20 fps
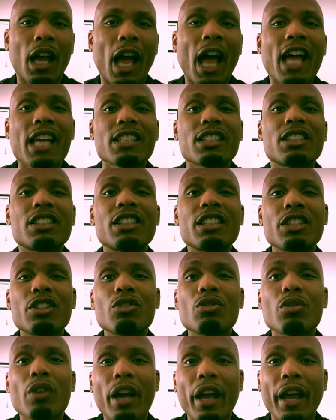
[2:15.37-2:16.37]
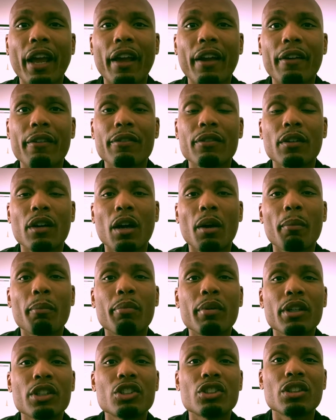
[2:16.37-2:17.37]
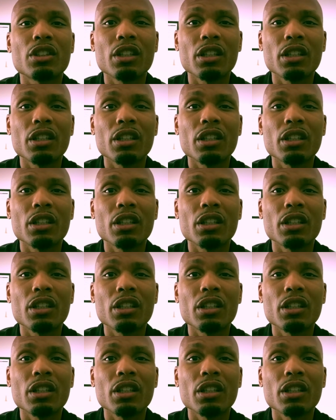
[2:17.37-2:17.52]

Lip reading: I still have a bunch of